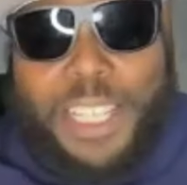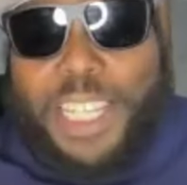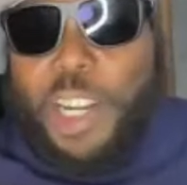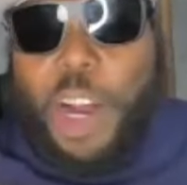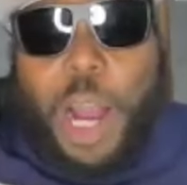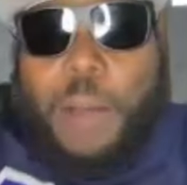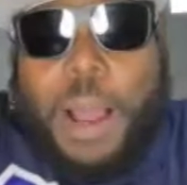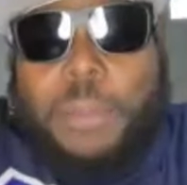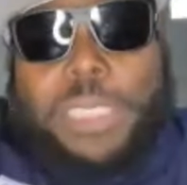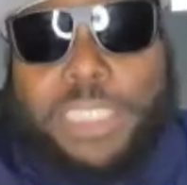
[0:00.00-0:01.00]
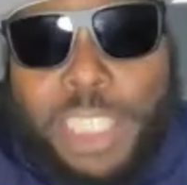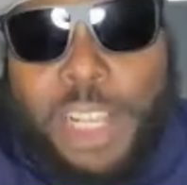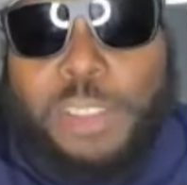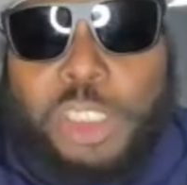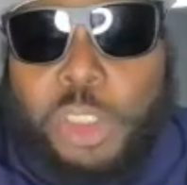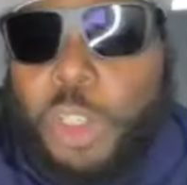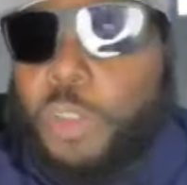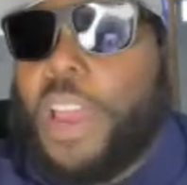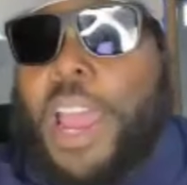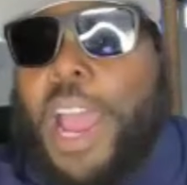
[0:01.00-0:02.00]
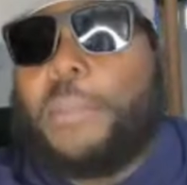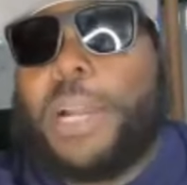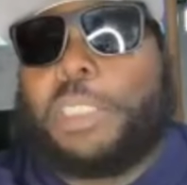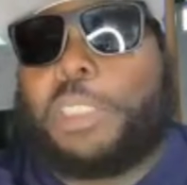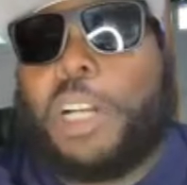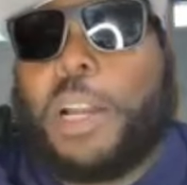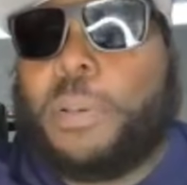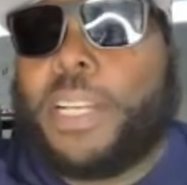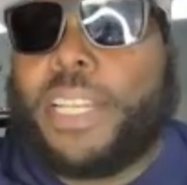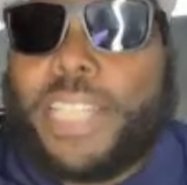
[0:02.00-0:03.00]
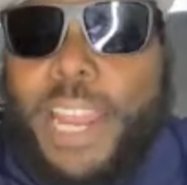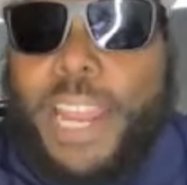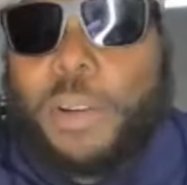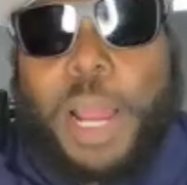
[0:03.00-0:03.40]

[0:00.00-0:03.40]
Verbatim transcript: You know, I'm, I'm just telling the truth. I'm not trying to put it down.